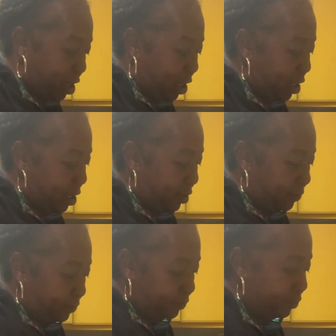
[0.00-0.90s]

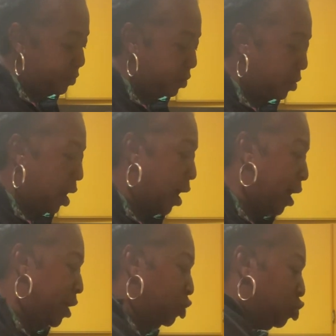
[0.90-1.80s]
eating.
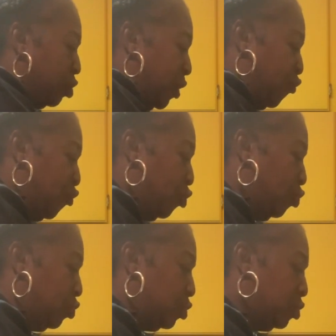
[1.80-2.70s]
I enjoy food.